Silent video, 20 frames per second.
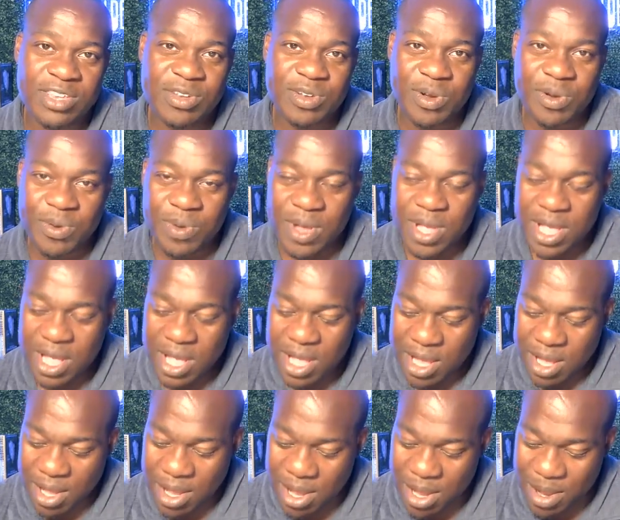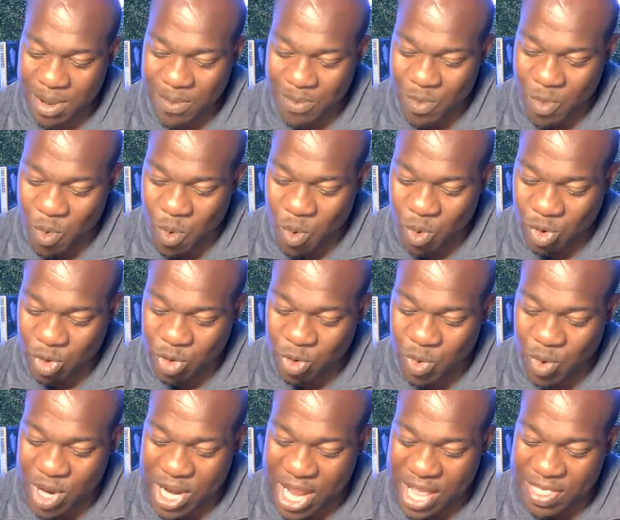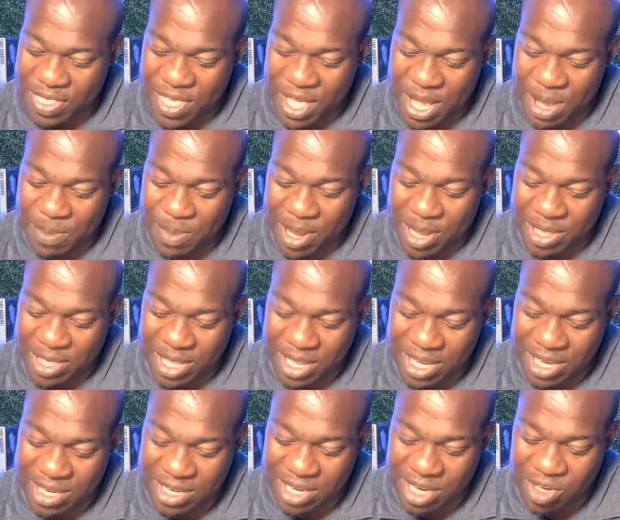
So when I think about this,